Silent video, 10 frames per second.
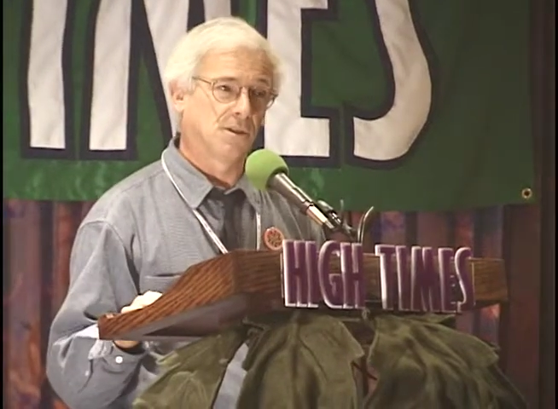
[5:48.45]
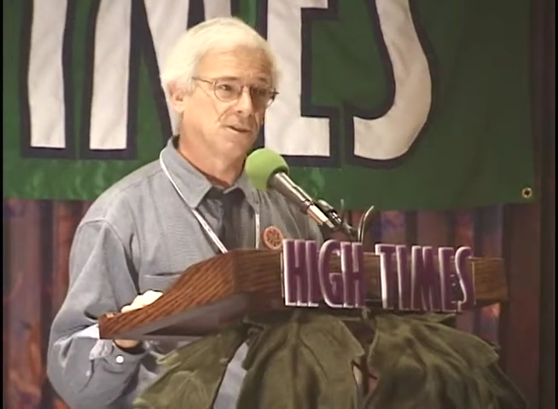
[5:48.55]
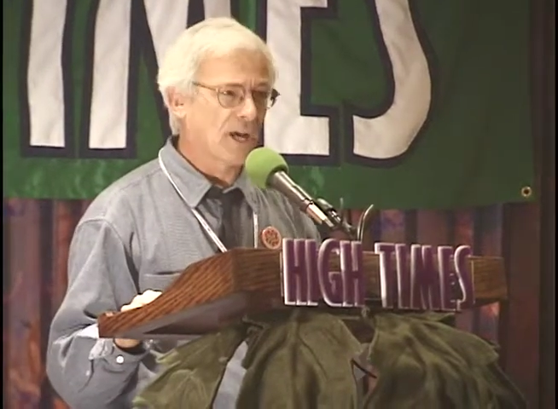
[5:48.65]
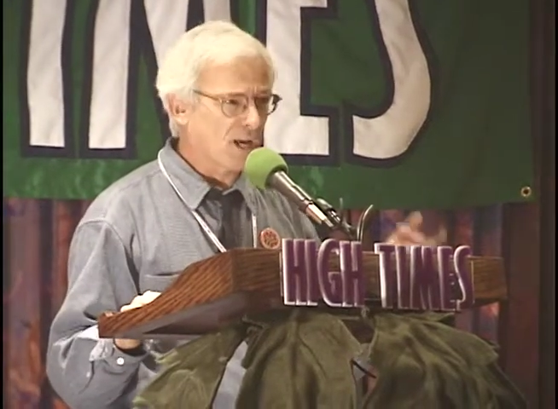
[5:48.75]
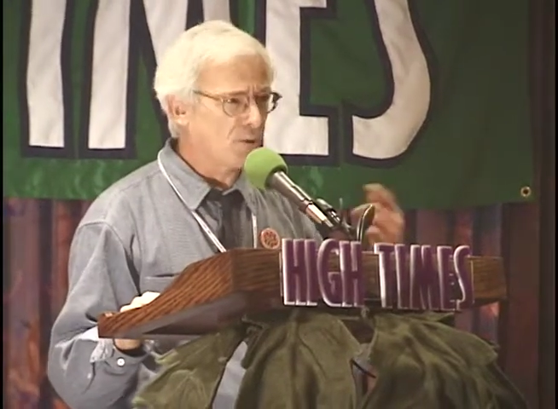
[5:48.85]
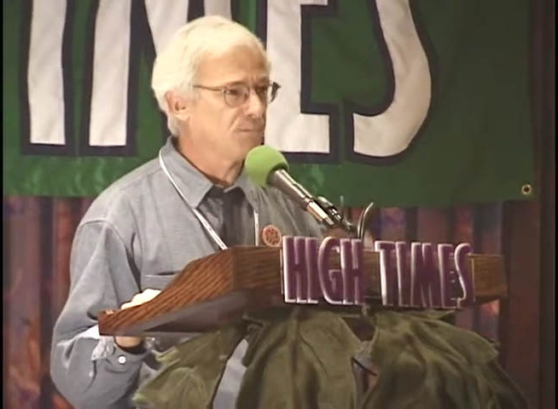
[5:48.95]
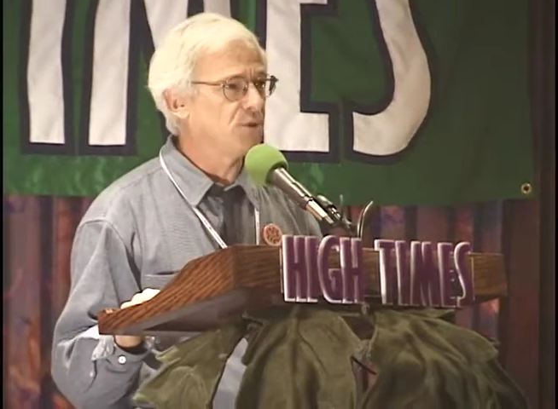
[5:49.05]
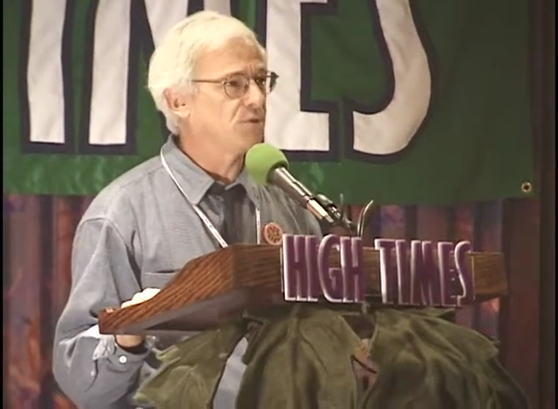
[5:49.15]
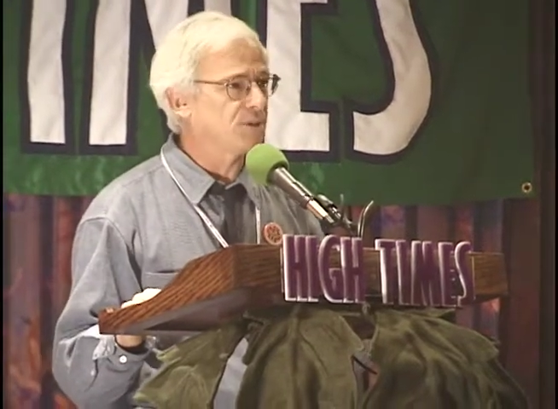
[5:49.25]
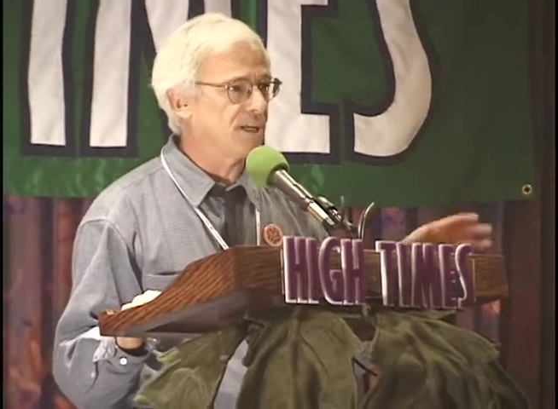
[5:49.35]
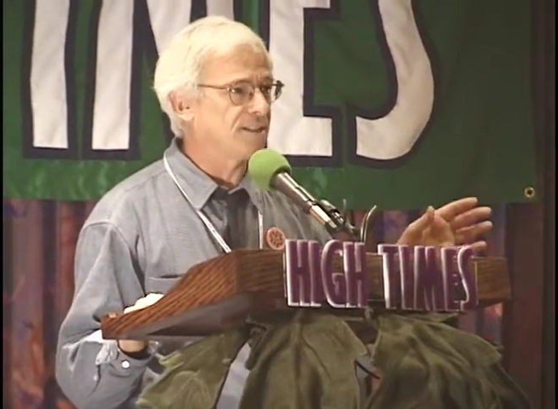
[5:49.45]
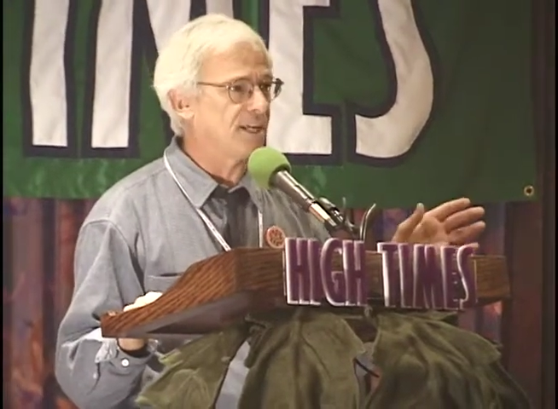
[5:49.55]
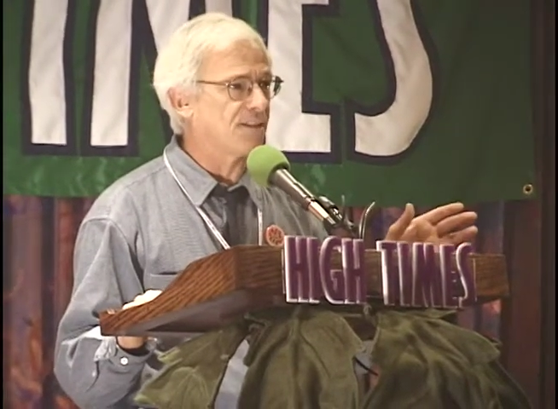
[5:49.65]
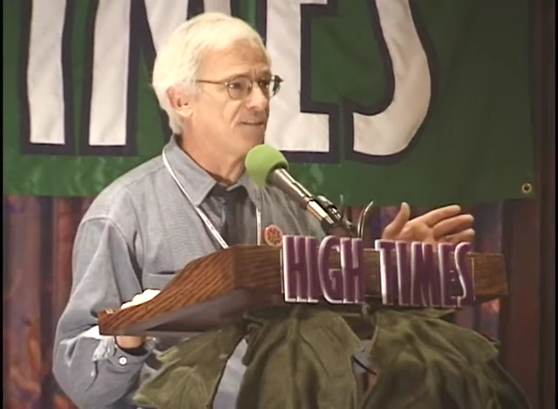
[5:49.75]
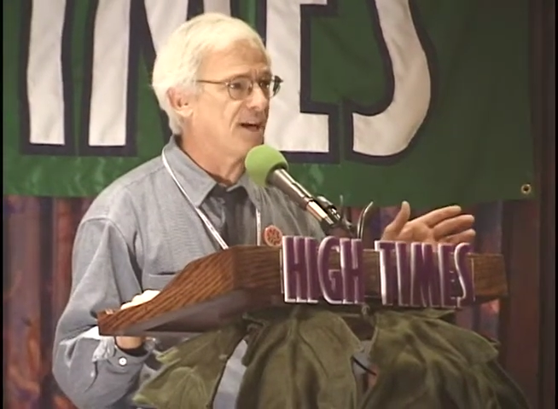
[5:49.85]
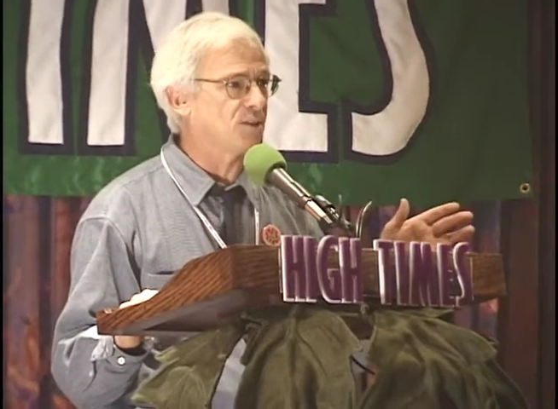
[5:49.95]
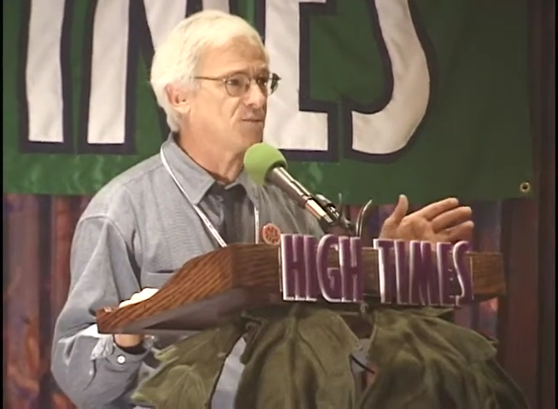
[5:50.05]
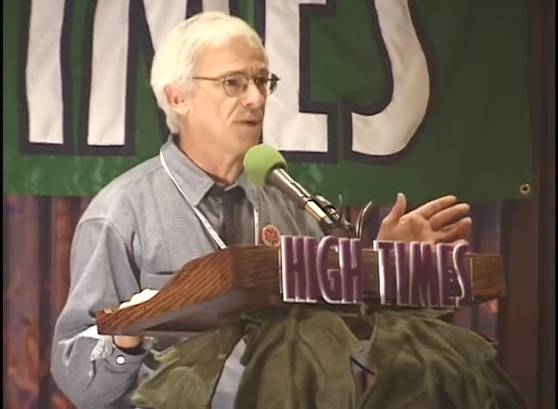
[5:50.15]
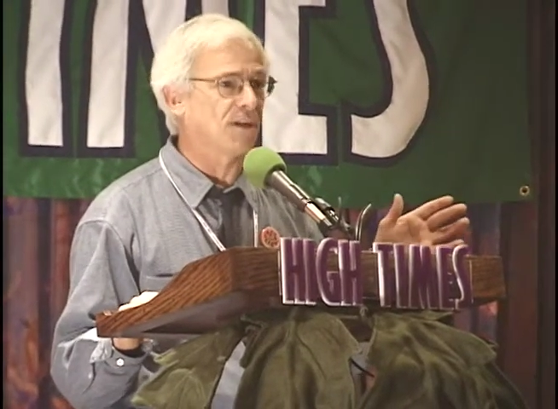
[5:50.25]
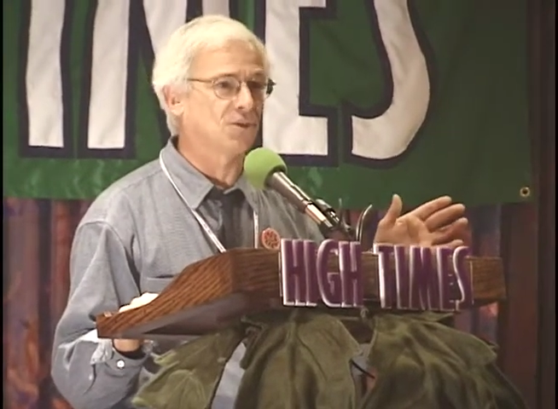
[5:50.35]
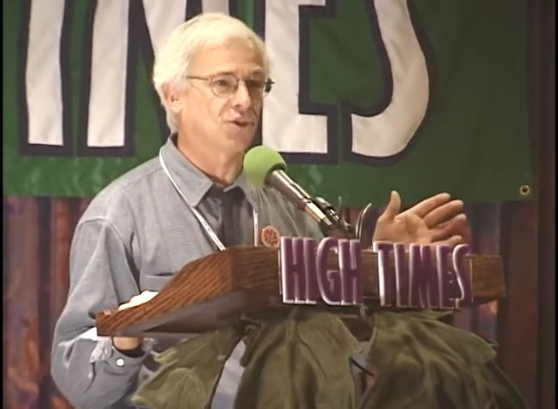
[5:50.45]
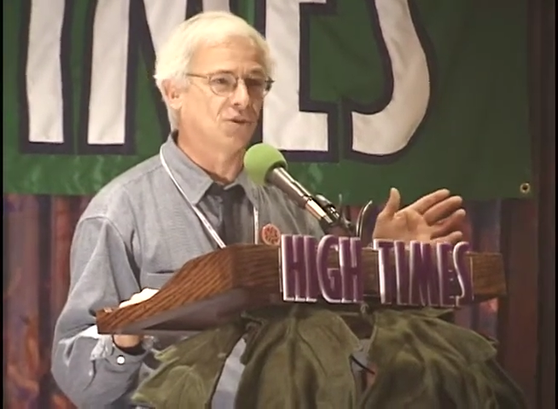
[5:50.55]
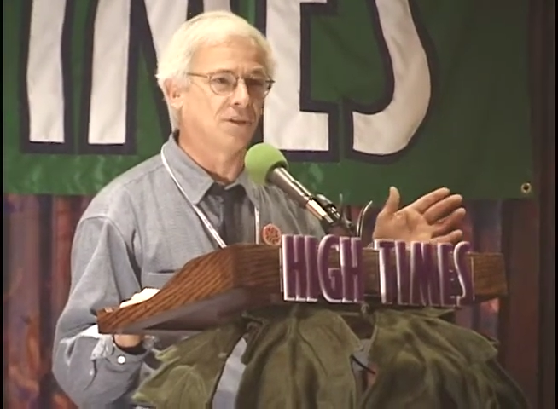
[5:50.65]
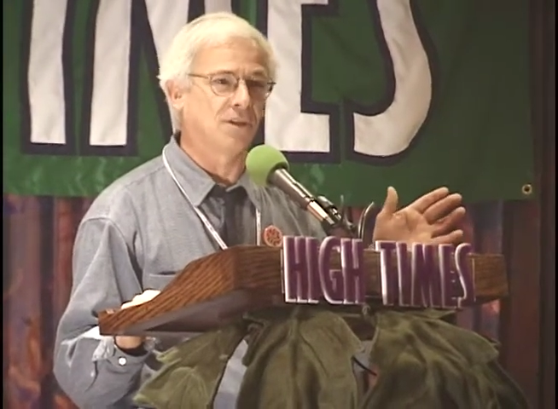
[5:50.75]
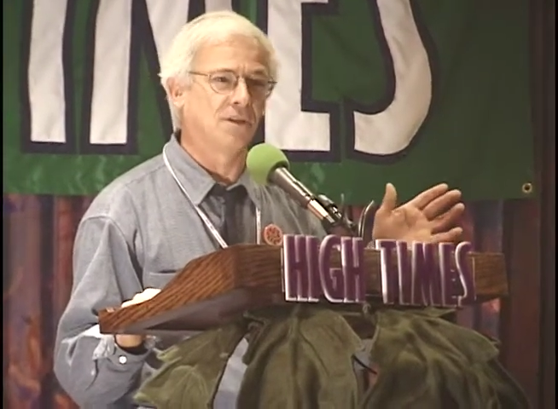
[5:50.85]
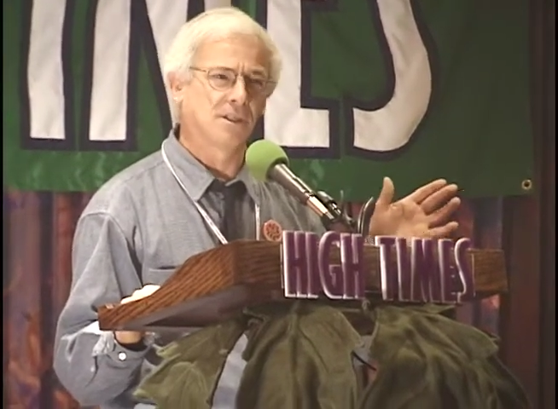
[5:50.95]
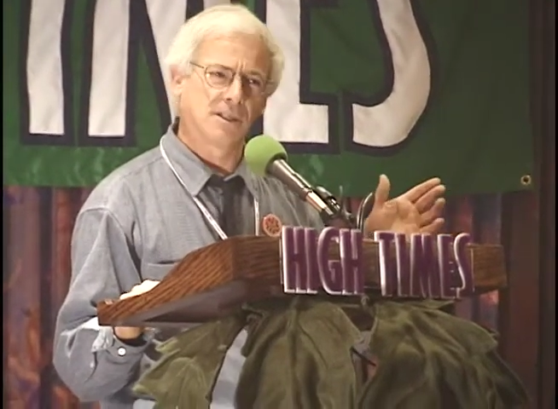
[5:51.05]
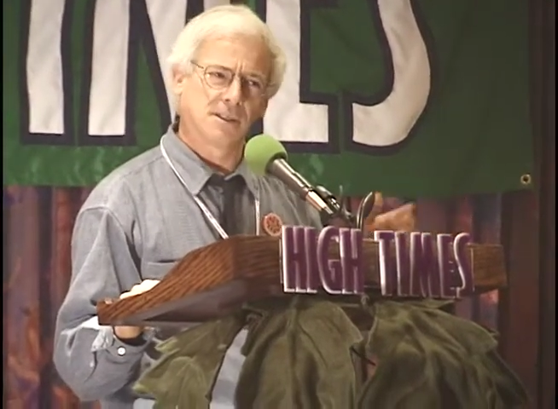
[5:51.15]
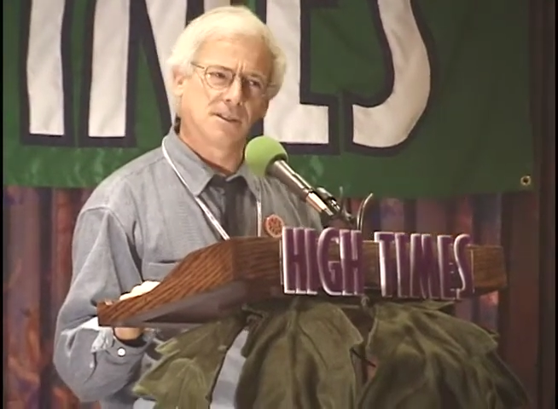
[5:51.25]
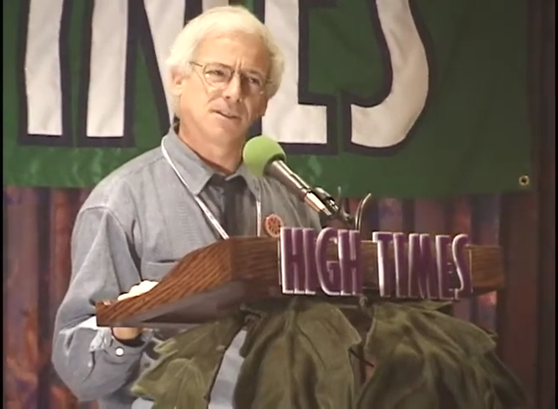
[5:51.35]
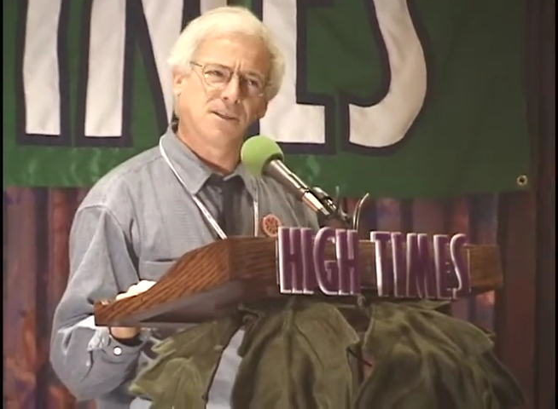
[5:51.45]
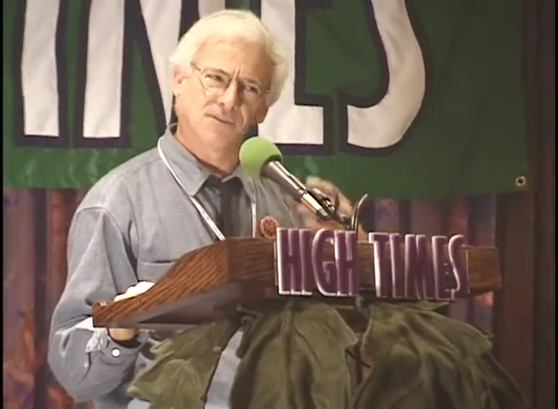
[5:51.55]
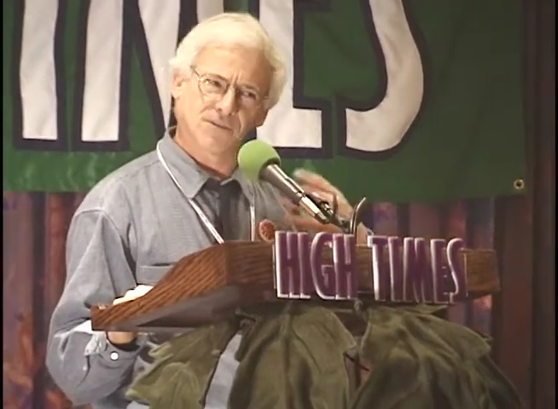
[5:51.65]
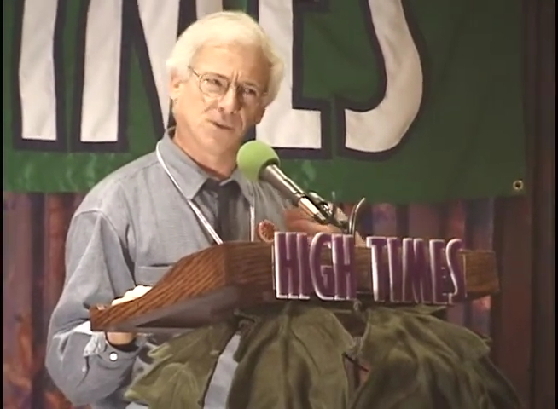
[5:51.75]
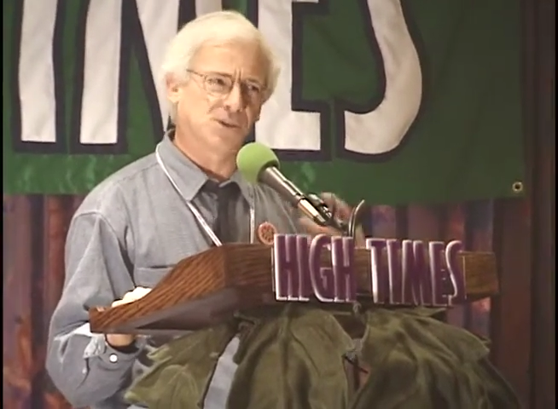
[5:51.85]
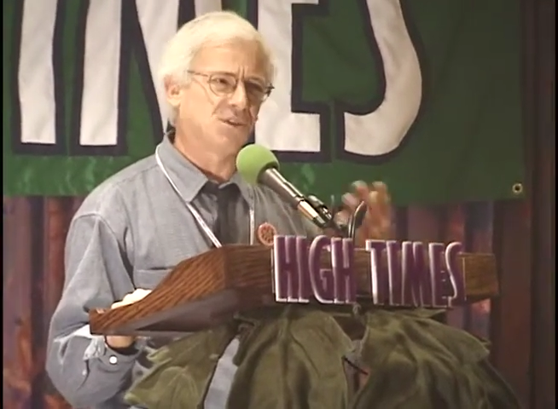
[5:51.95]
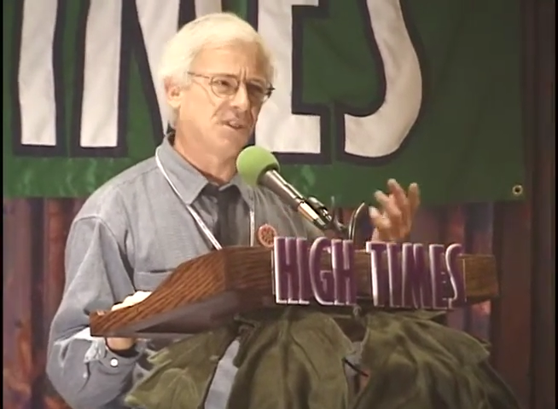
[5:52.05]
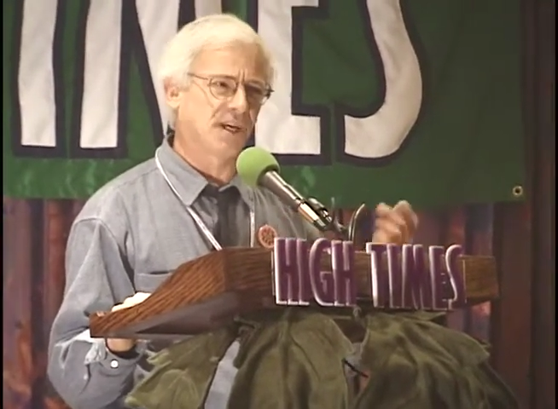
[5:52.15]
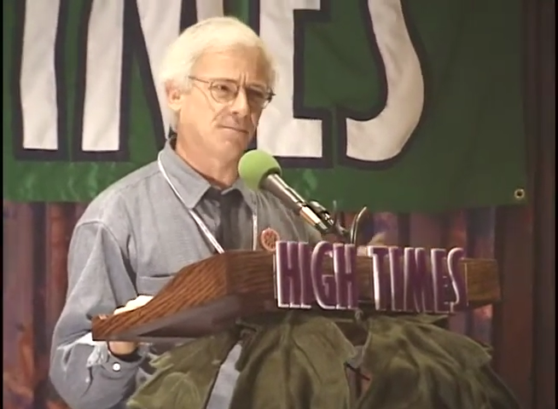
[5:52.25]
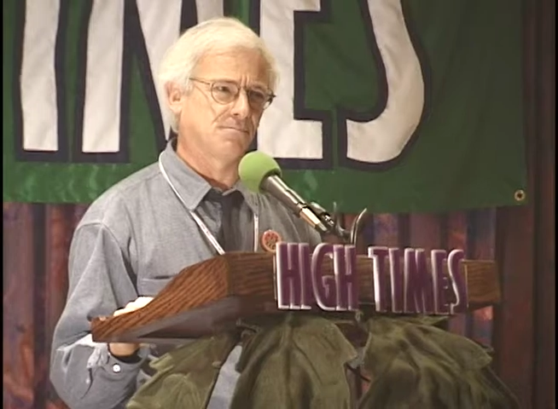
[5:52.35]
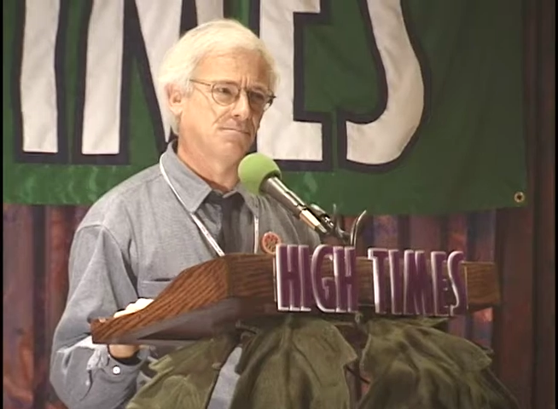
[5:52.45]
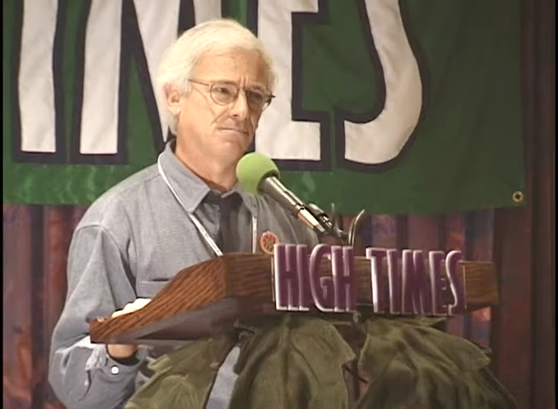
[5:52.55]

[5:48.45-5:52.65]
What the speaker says: to help you take that 1,000-mile journey, that first step.